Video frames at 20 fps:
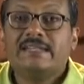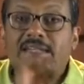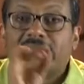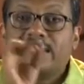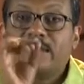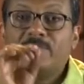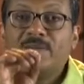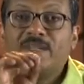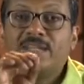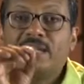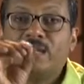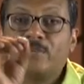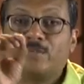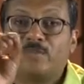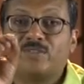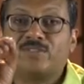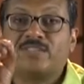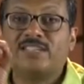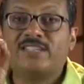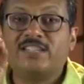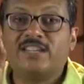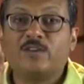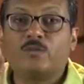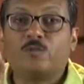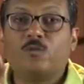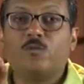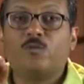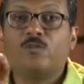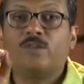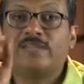Criminal Procedure
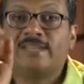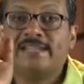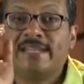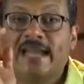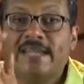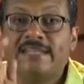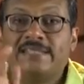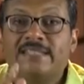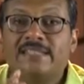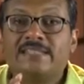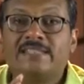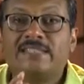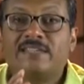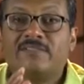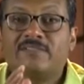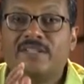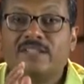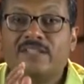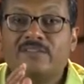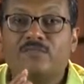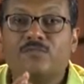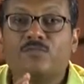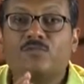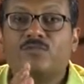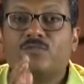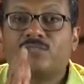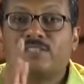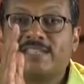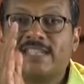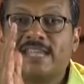Code 1974,
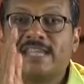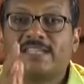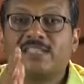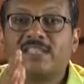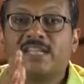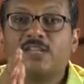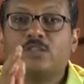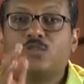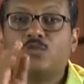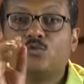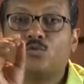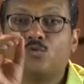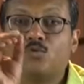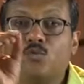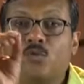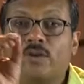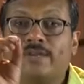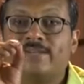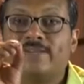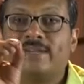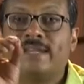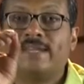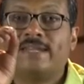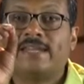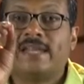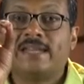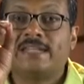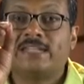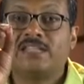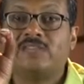Section
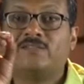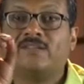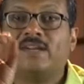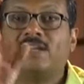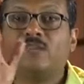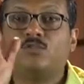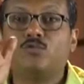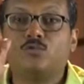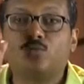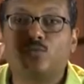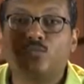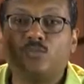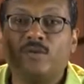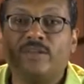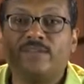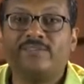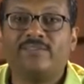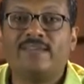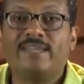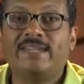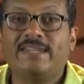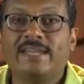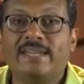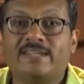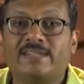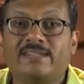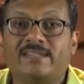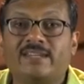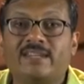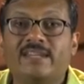291 to
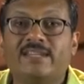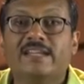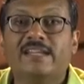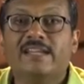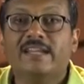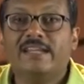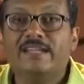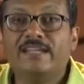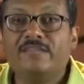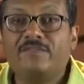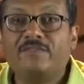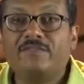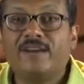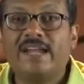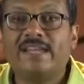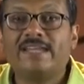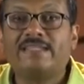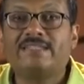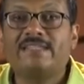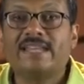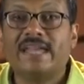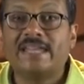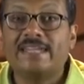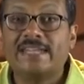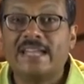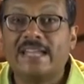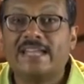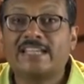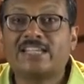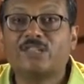293 defines and
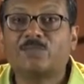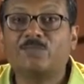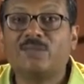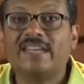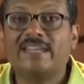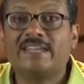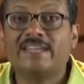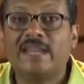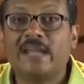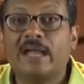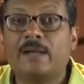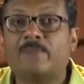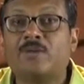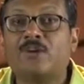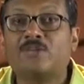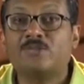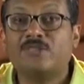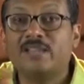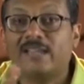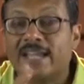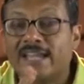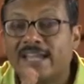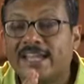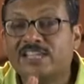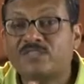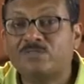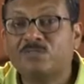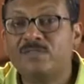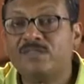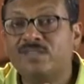explains about the
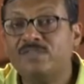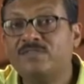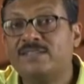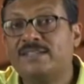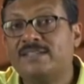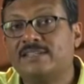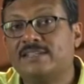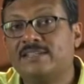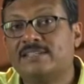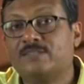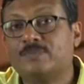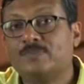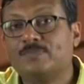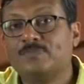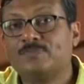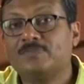expert witness.